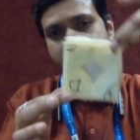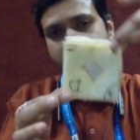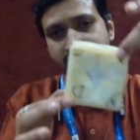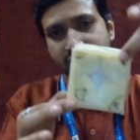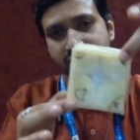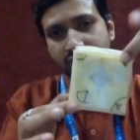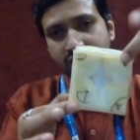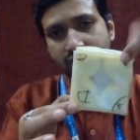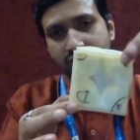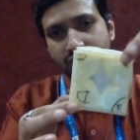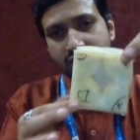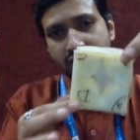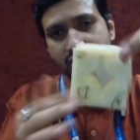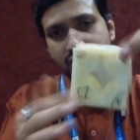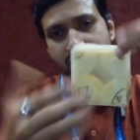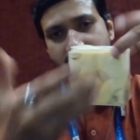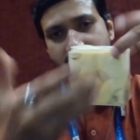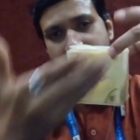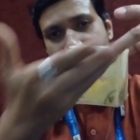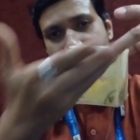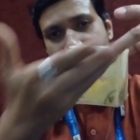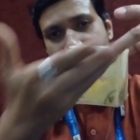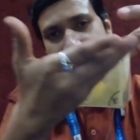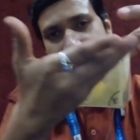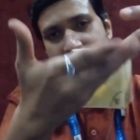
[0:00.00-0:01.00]
are present over
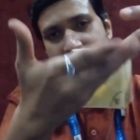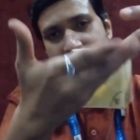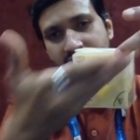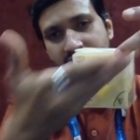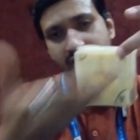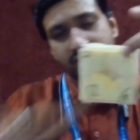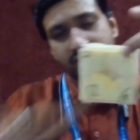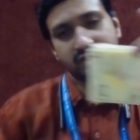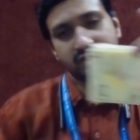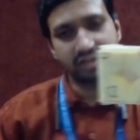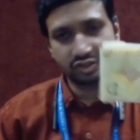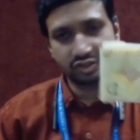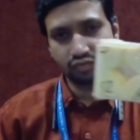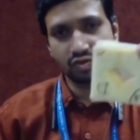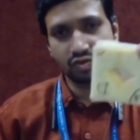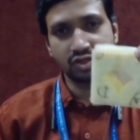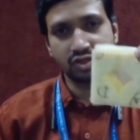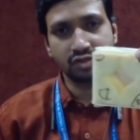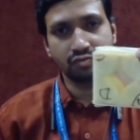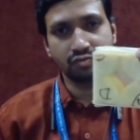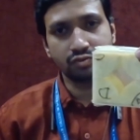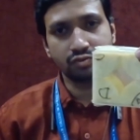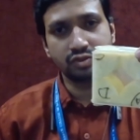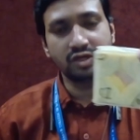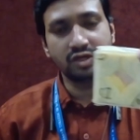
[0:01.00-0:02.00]
here, and this will
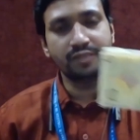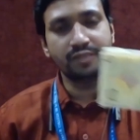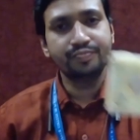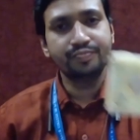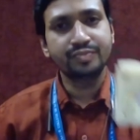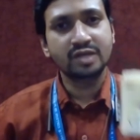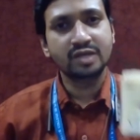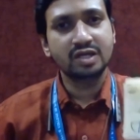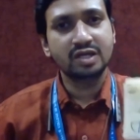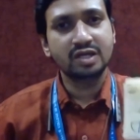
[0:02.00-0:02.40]
give you the